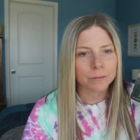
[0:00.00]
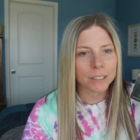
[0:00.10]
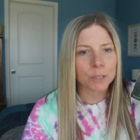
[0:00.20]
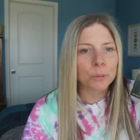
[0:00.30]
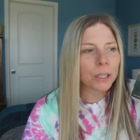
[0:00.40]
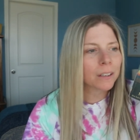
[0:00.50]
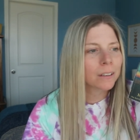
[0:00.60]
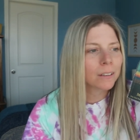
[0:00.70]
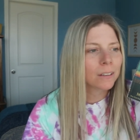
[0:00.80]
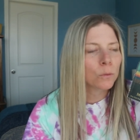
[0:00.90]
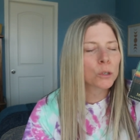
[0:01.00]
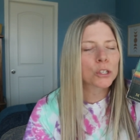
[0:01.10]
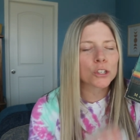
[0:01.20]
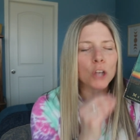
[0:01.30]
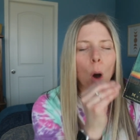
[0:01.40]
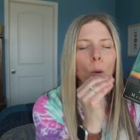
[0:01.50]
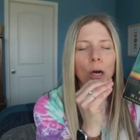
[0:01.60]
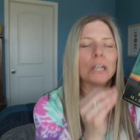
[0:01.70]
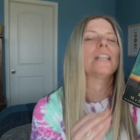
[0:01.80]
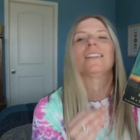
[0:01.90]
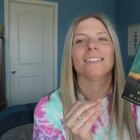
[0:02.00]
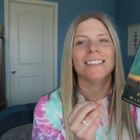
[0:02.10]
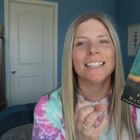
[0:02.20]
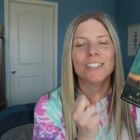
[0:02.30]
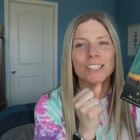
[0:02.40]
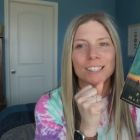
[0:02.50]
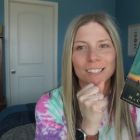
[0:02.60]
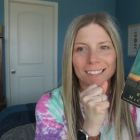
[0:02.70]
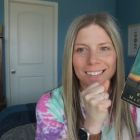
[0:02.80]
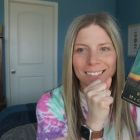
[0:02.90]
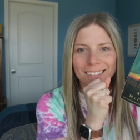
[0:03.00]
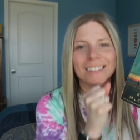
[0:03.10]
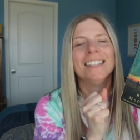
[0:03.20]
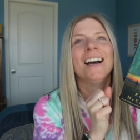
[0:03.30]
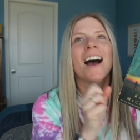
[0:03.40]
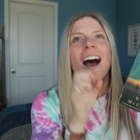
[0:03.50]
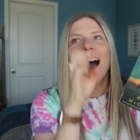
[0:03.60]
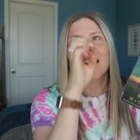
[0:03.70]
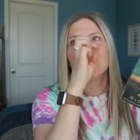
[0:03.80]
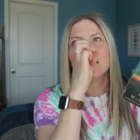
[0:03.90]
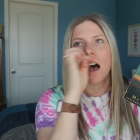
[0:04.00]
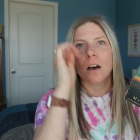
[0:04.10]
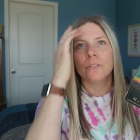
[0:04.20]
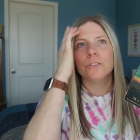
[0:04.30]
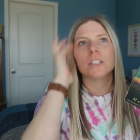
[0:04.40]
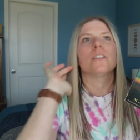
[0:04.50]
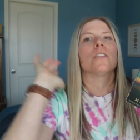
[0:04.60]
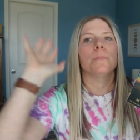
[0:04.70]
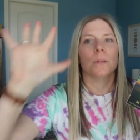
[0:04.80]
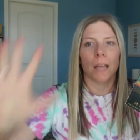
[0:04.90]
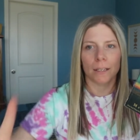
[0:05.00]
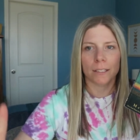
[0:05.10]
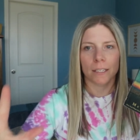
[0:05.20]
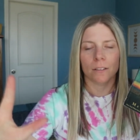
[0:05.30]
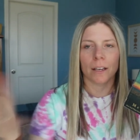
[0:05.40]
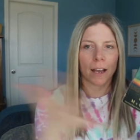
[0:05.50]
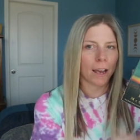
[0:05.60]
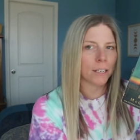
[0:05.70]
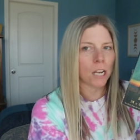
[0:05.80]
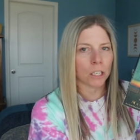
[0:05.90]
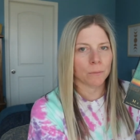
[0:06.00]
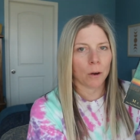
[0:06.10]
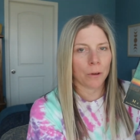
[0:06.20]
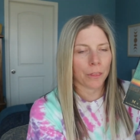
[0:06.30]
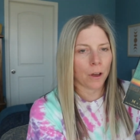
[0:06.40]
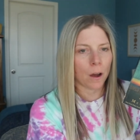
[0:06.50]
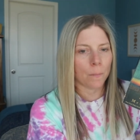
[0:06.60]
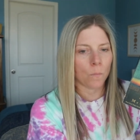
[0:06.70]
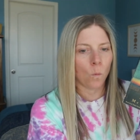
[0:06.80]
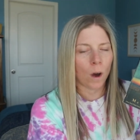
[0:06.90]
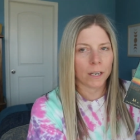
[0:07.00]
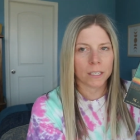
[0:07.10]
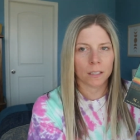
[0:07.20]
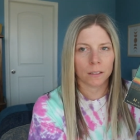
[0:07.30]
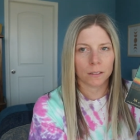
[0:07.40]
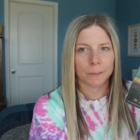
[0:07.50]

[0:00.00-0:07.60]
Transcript: This book was so good and just oh i loved the blending like i kind of talked about with um, wanting to